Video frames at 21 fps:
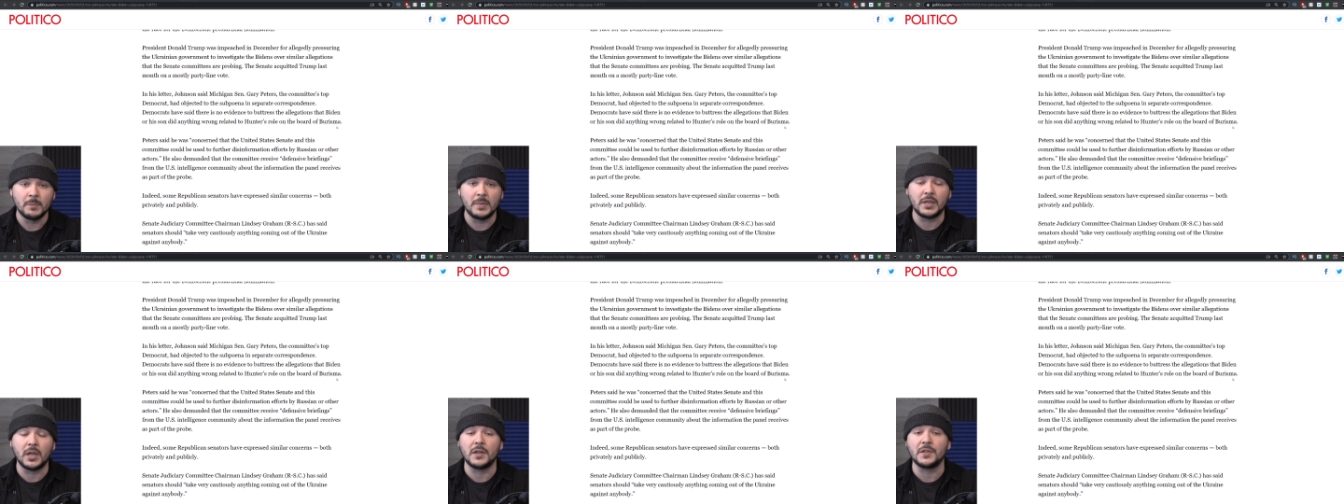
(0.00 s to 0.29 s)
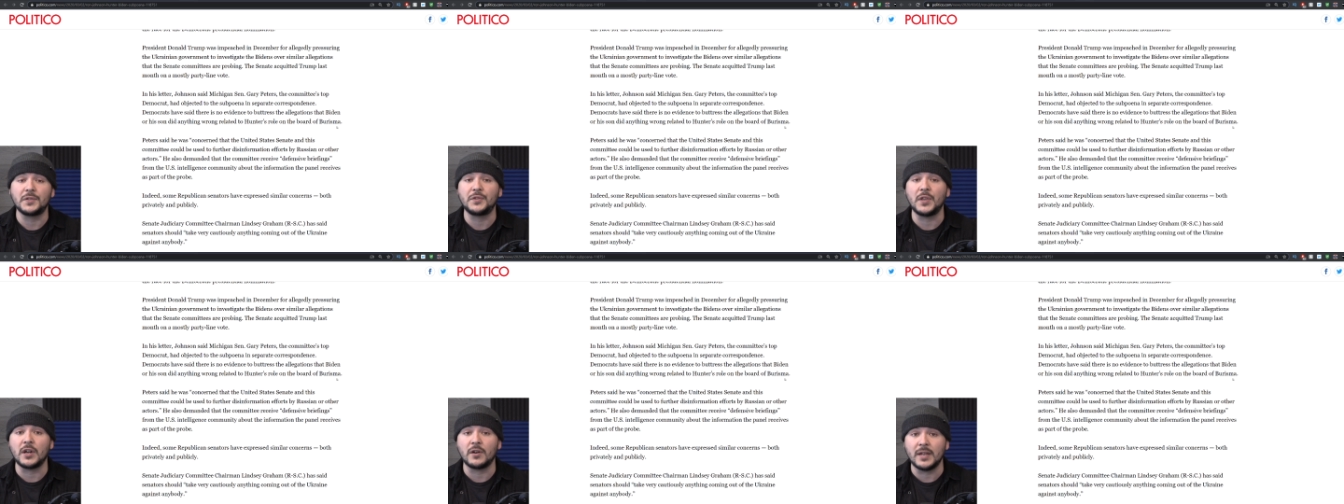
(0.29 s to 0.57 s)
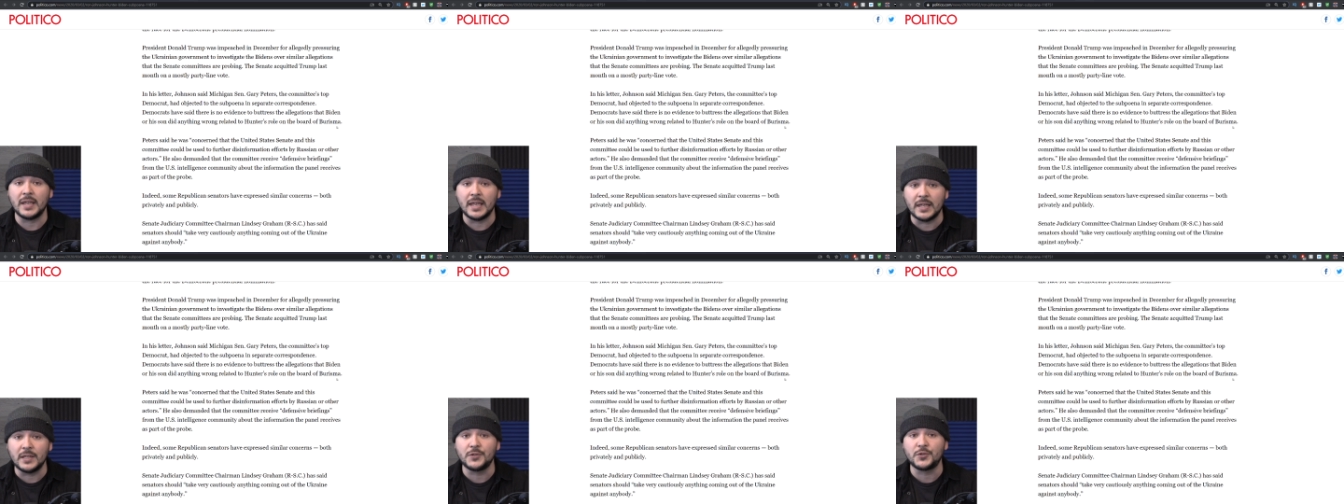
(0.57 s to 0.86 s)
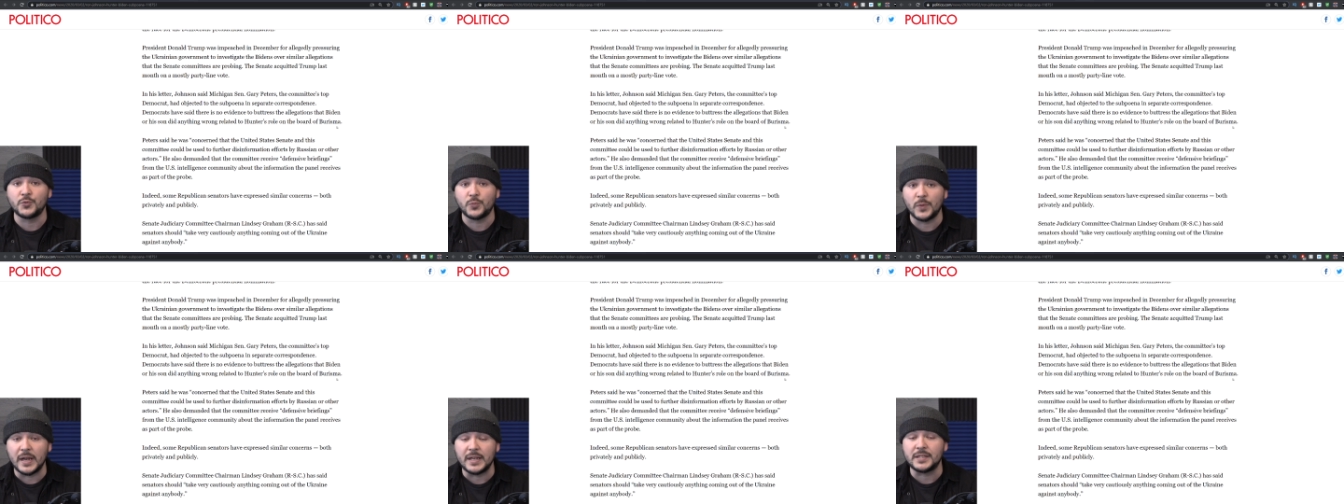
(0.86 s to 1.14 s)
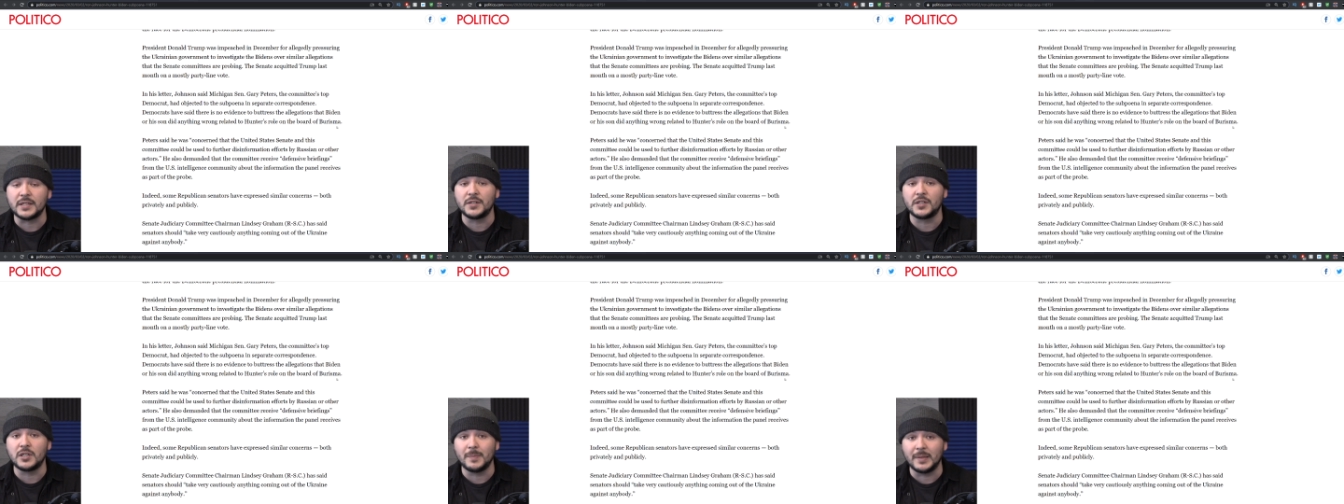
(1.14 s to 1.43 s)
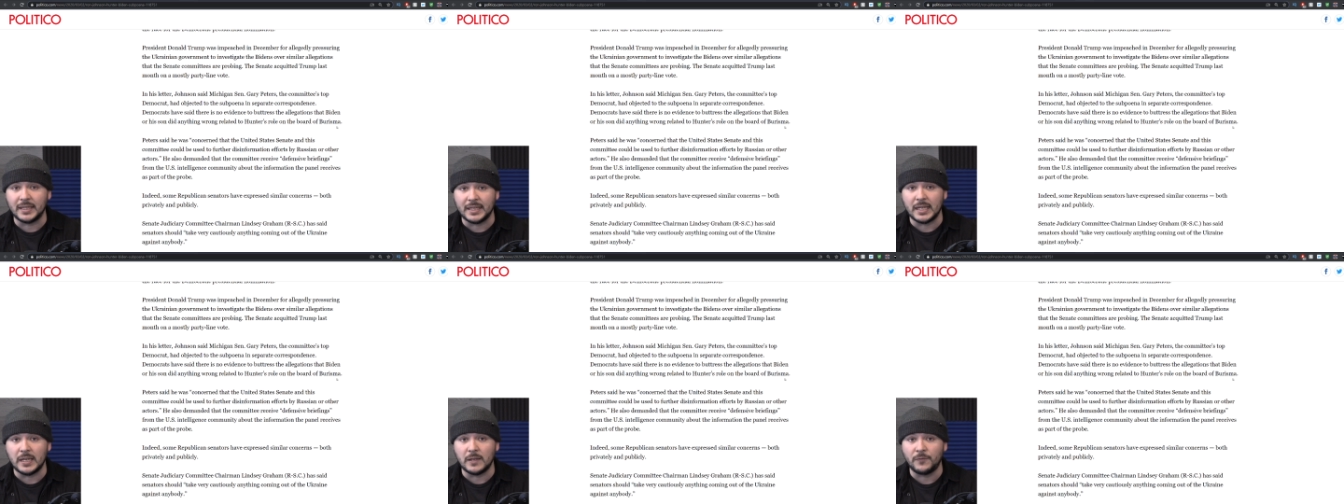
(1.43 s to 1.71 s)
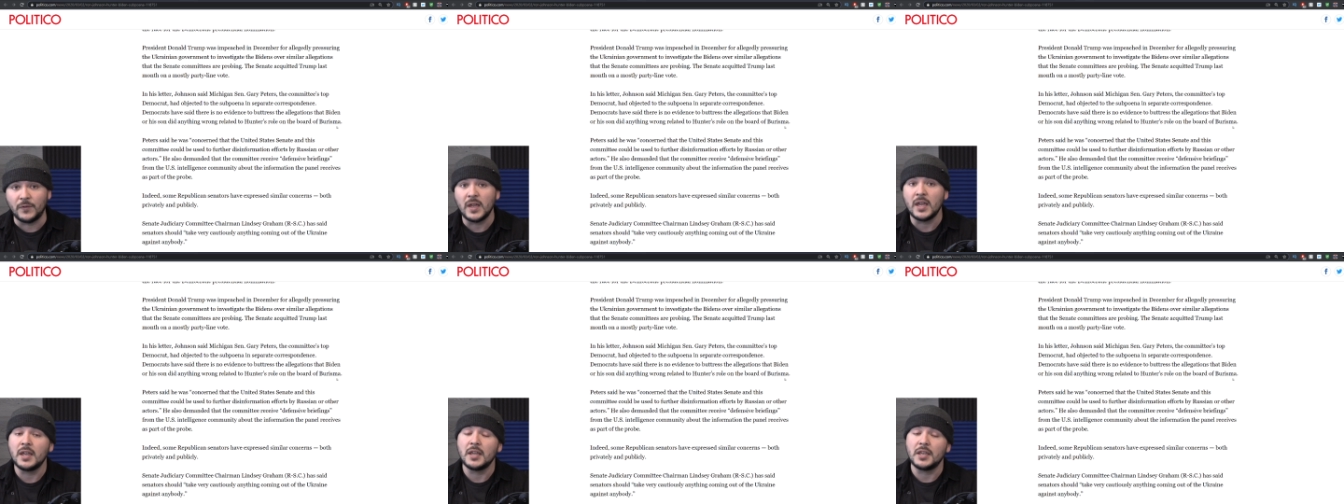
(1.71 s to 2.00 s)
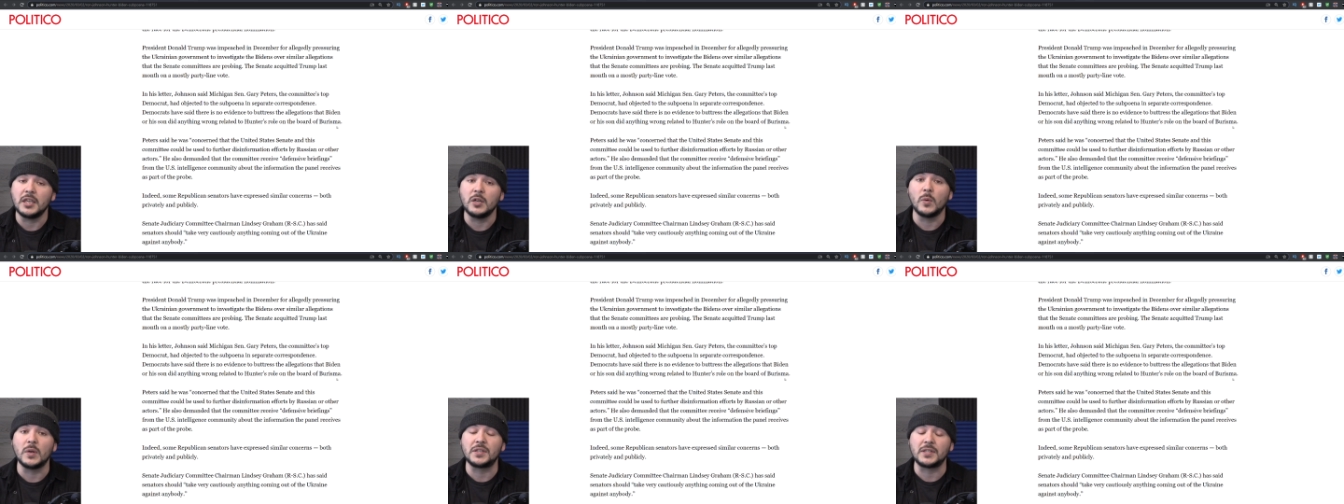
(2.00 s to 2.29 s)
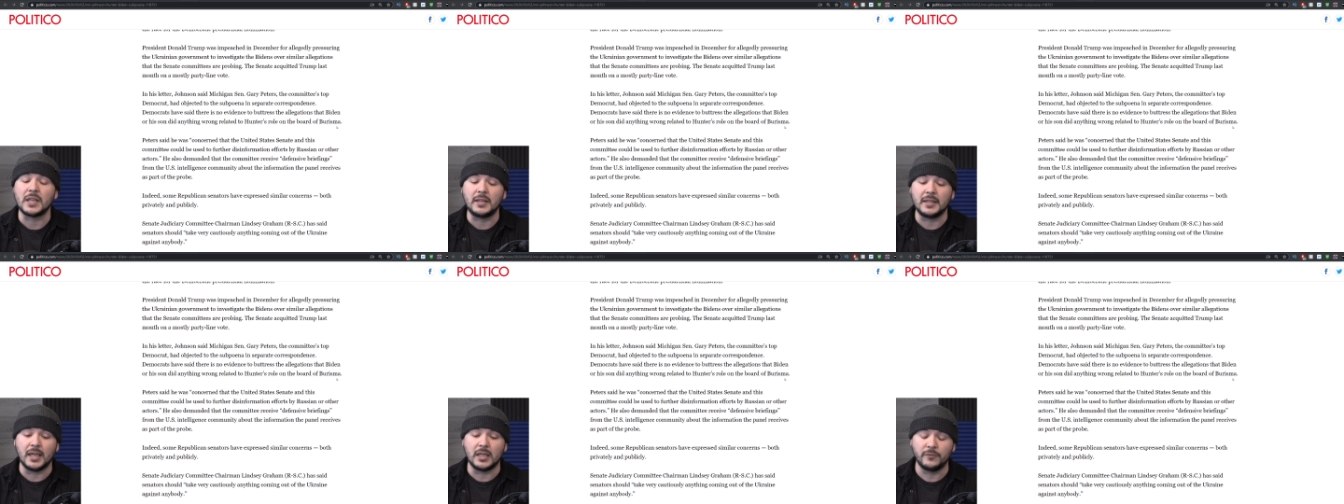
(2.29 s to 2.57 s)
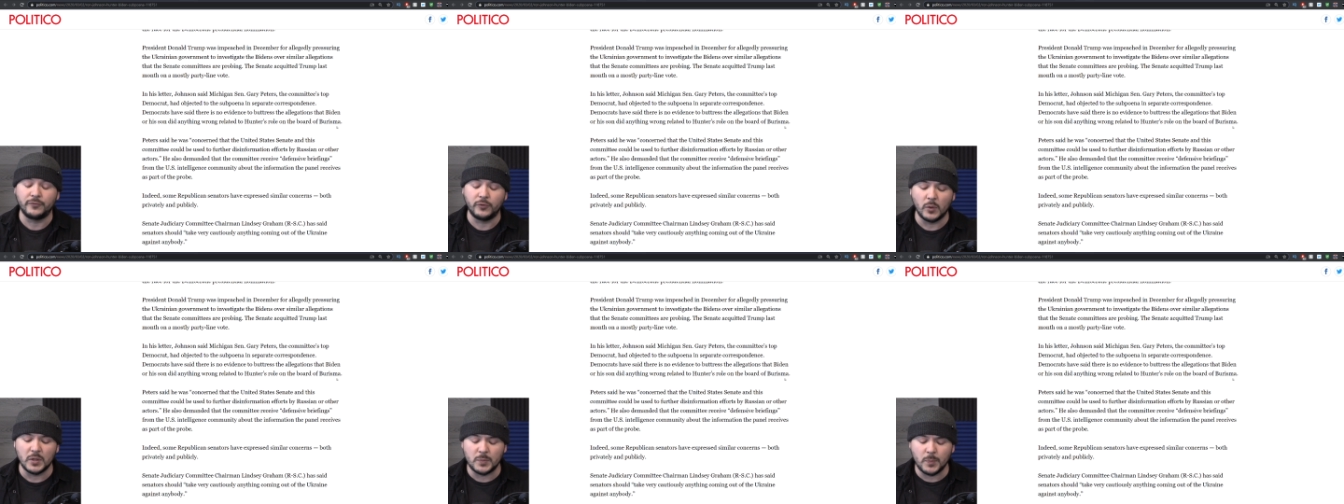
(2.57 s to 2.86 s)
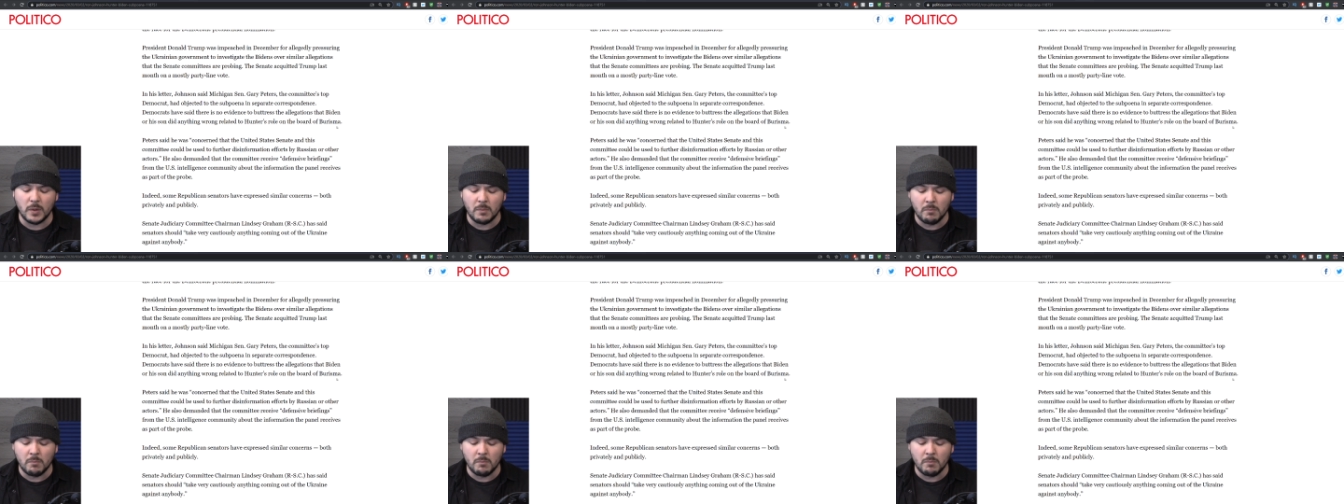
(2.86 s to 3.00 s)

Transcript: Because there is reason to believe he was selling influence.